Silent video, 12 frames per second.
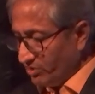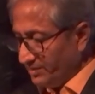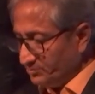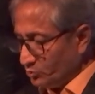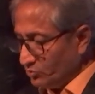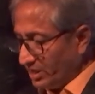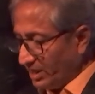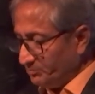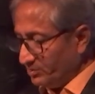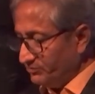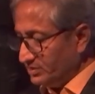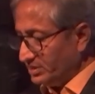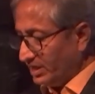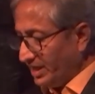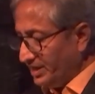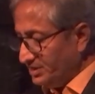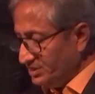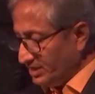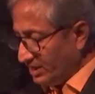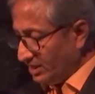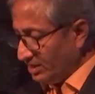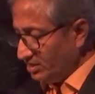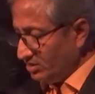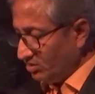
have to grapple with the idea